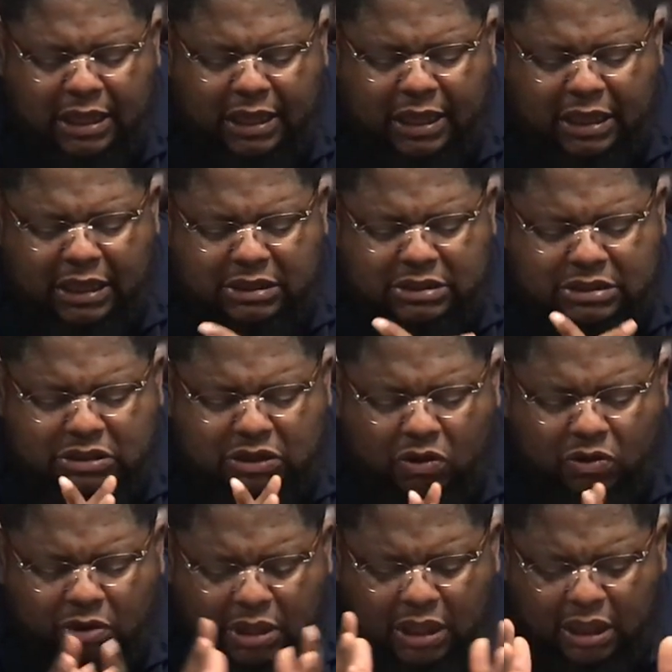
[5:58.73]
And
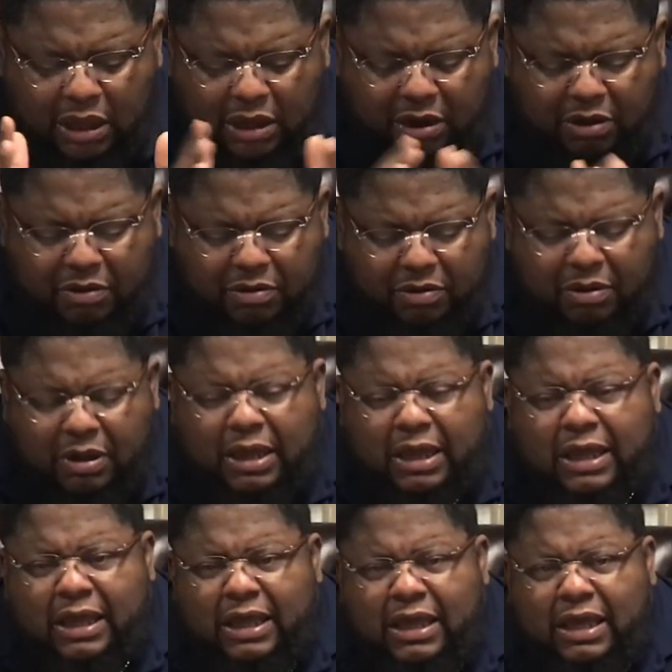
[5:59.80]
so here
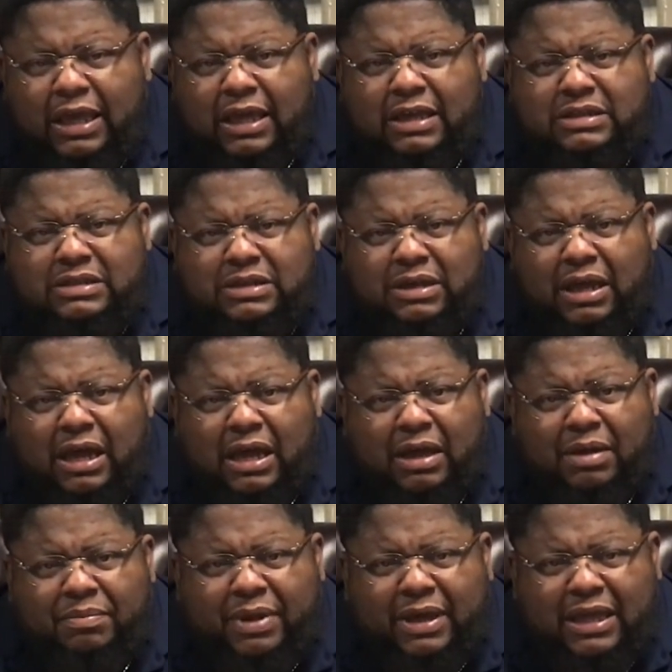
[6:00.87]
he is
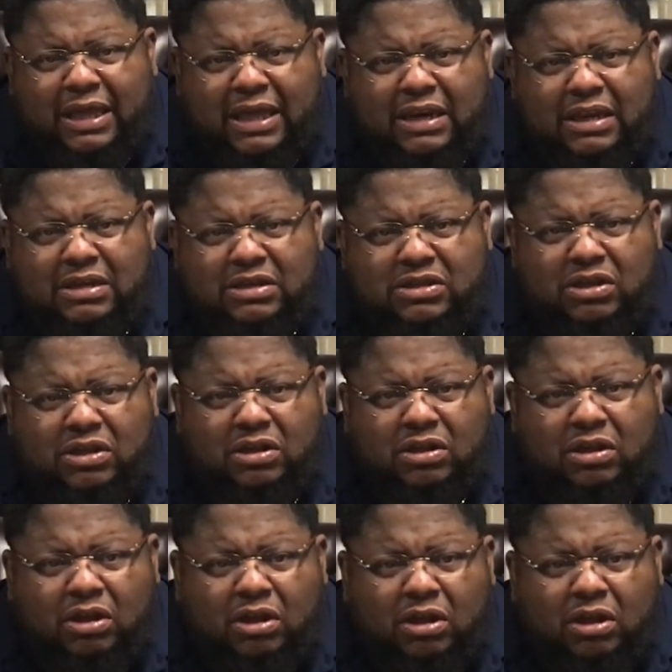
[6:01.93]
beginning to